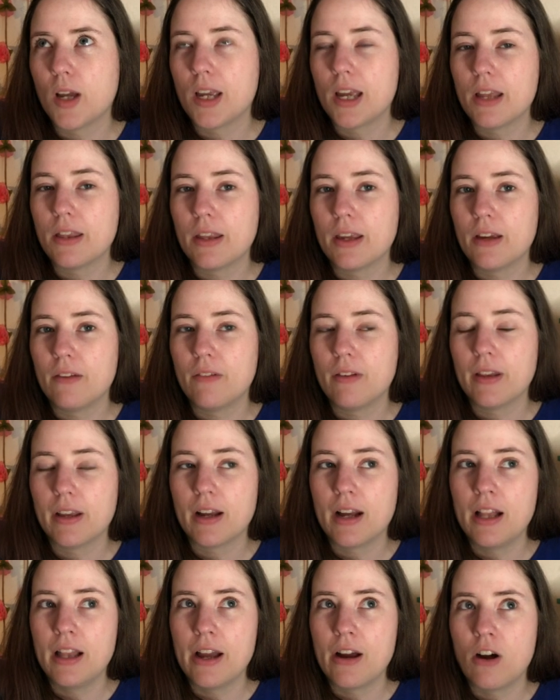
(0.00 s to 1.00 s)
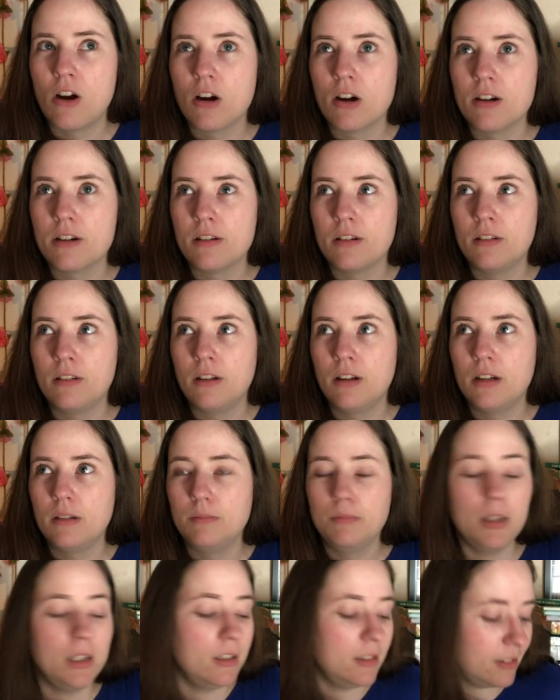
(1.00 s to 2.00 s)
Can't think of anything. I like Heart a lot.
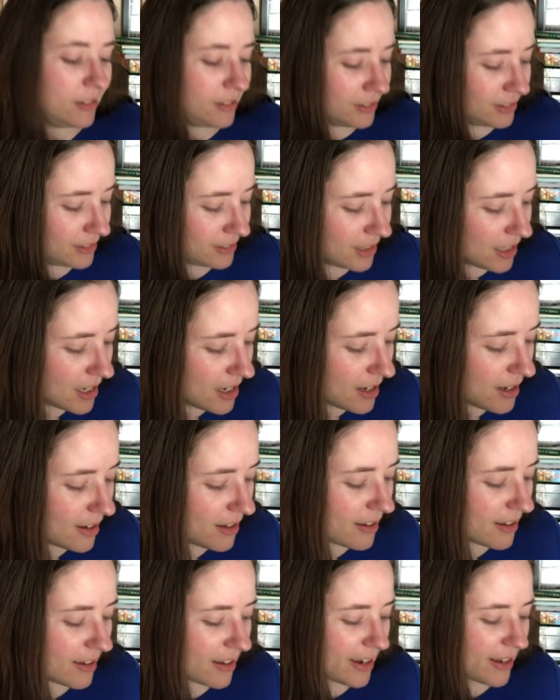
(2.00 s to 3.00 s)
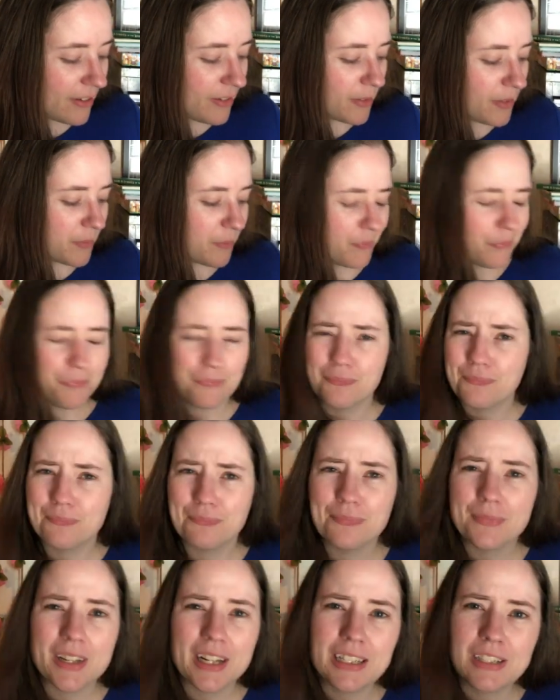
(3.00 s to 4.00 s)
I don't know.
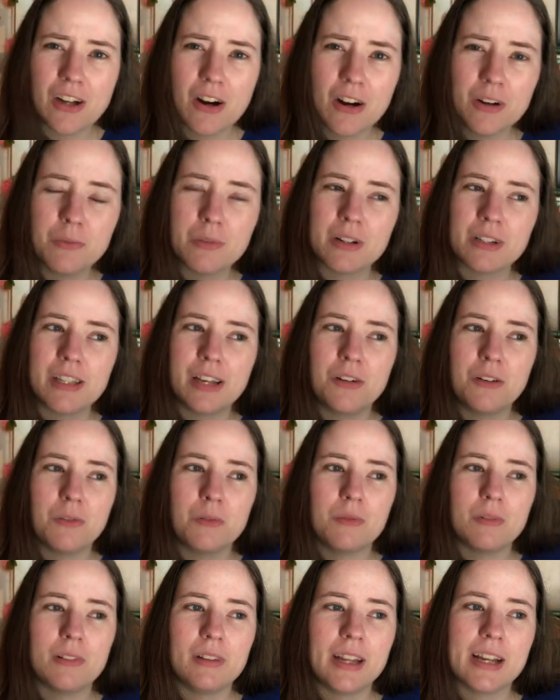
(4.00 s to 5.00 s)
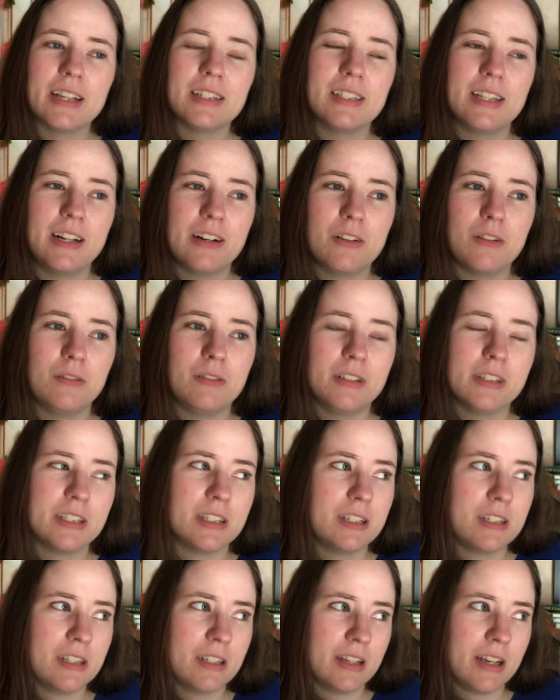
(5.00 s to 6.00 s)
That's a hard one because I don't, like I said, I don't
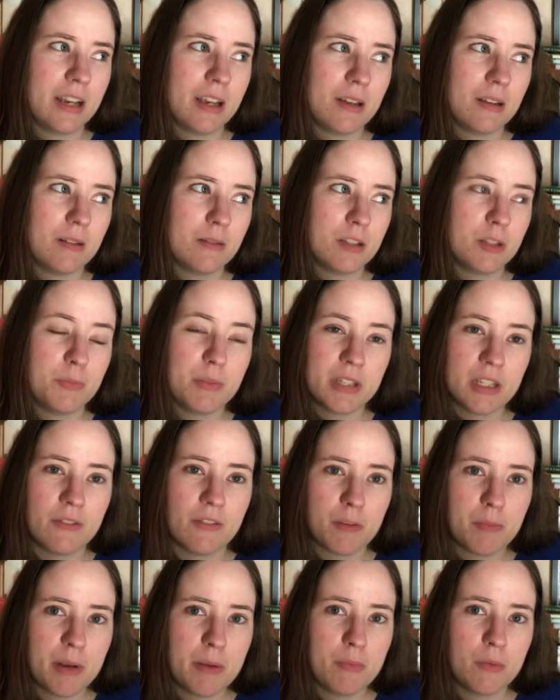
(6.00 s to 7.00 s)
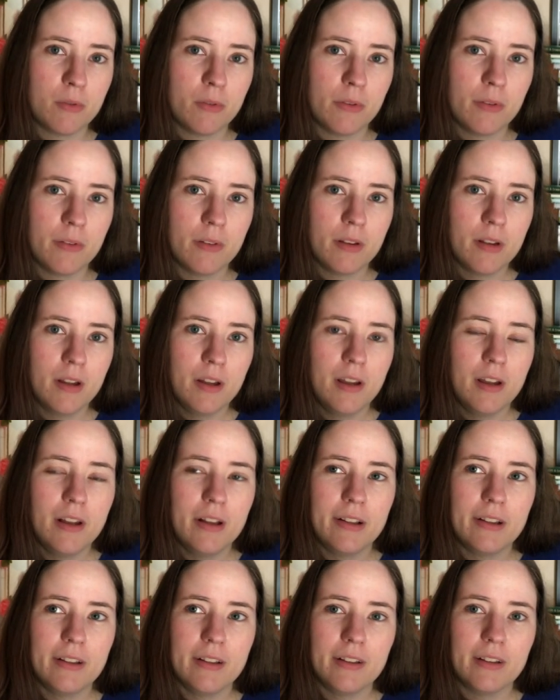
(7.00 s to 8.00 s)
listen to like specific people.
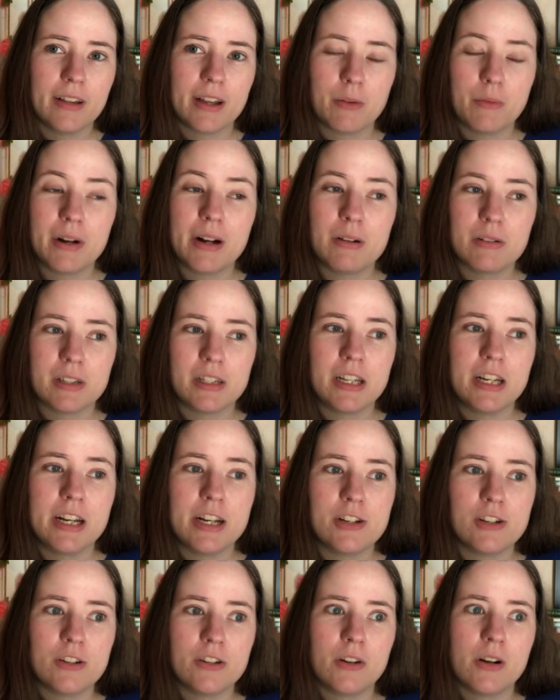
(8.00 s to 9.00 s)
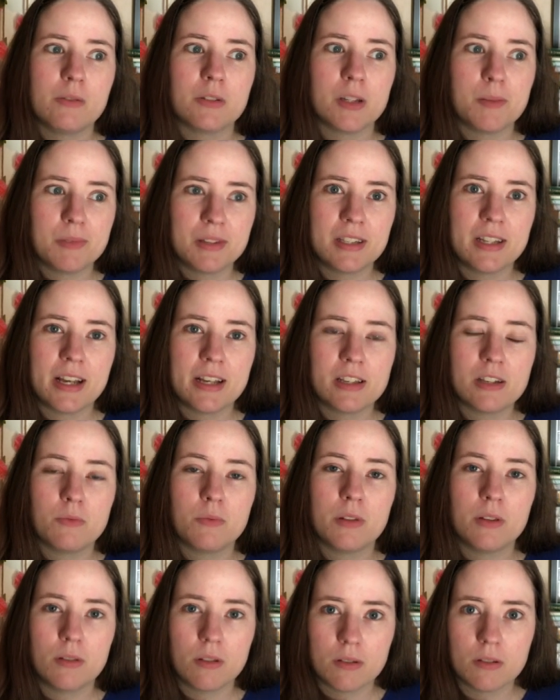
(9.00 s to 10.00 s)
Like when I was a teenager, you know, I was obsessed
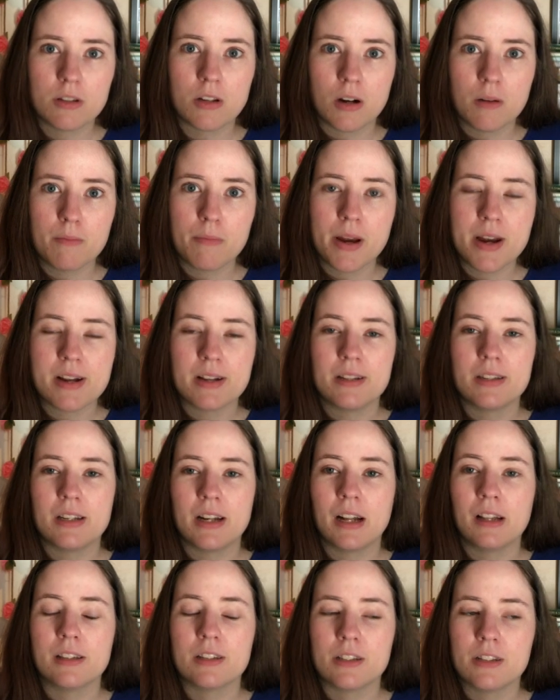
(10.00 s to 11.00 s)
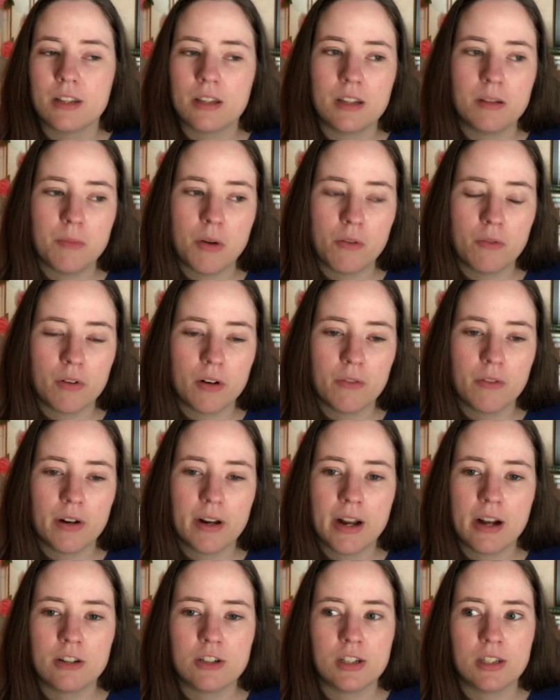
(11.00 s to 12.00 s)
with certain bands and I listened to them over and over.
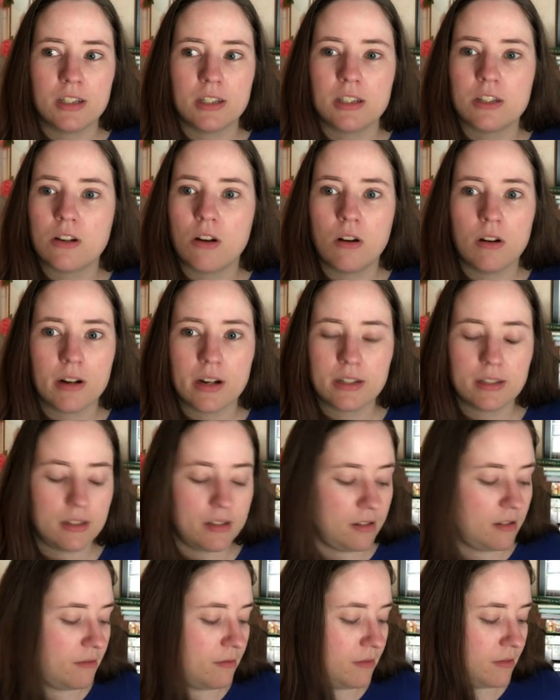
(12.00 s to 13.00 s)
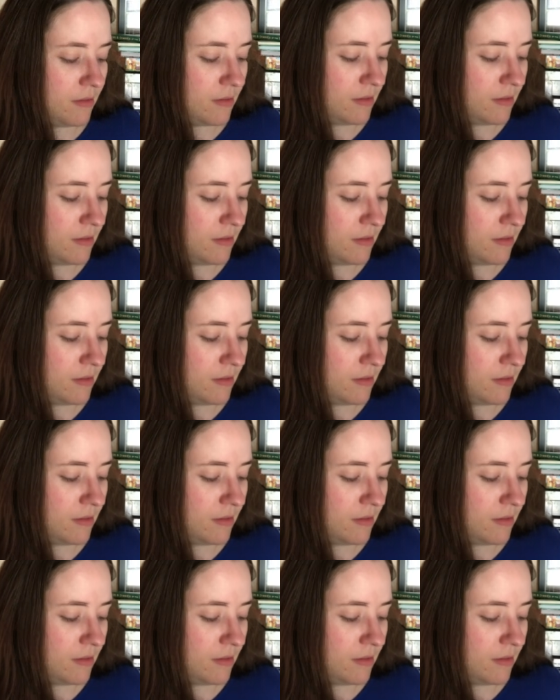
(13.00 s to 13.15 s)
Now I just listen to all kinds of stuff.